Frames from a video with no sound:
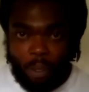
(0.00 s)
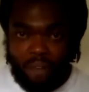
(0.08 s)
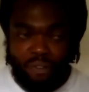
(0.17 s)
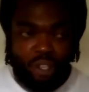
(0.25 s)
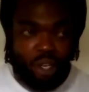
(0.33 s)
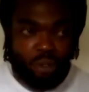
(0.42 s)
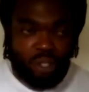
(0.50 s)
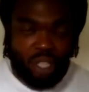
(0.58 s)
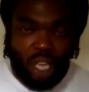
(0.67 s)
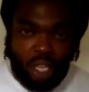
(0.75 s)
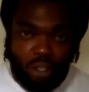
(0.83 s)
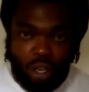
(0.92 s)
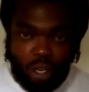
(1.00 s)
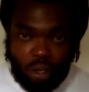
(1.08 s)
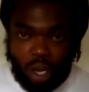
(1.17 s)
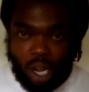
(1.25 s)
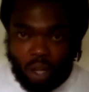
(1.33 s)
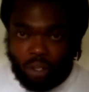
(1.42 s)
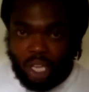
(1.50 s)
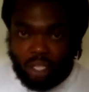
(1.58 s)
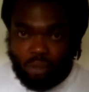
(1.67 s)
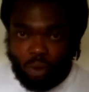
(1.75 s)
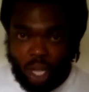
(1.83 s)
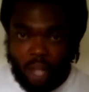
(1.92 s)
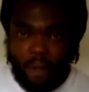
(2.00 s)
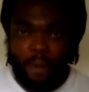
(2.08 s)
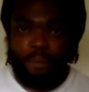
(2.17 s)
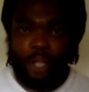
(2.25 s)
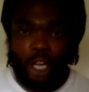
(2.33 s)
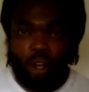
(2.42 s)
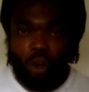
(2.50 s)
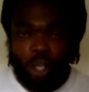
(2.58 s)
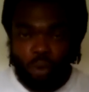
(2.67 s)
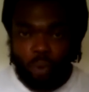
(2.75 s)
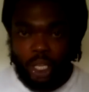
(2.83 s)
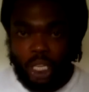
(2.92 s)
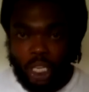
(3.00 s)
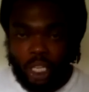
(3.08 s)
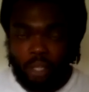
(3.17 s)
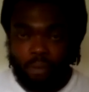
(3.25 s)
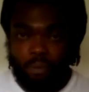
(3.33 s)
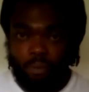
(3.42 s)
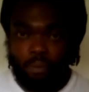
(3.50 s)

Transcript: but if you don't stand your ground, guess what? They're going to win.